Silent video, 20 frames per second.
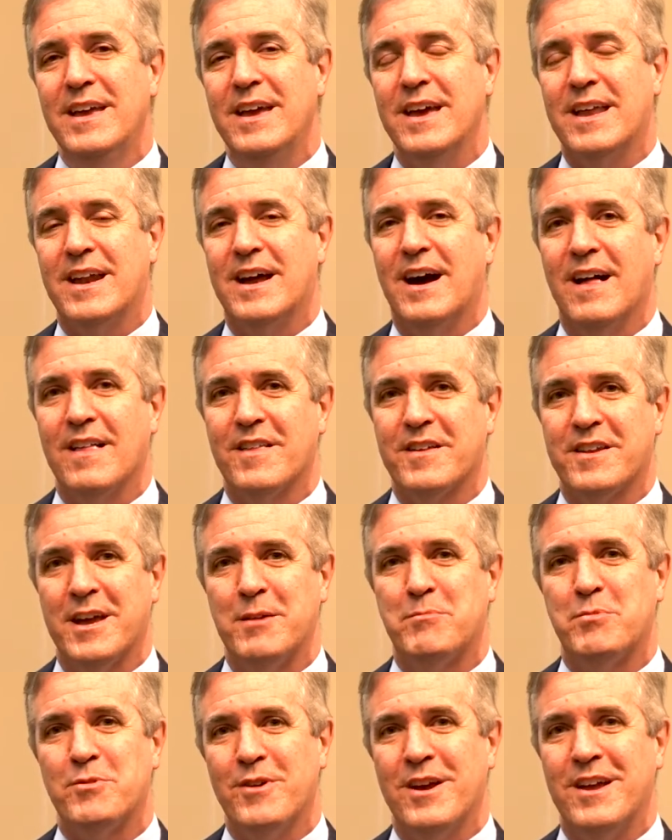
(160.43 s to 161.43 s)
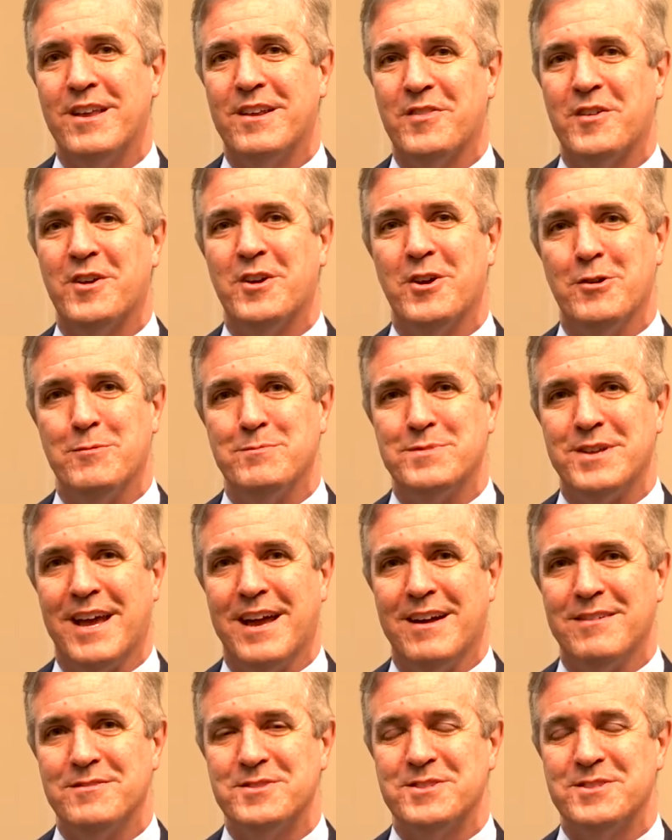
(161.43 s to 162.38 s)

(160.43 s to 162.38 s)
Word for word: in a holiday parade in their hometown.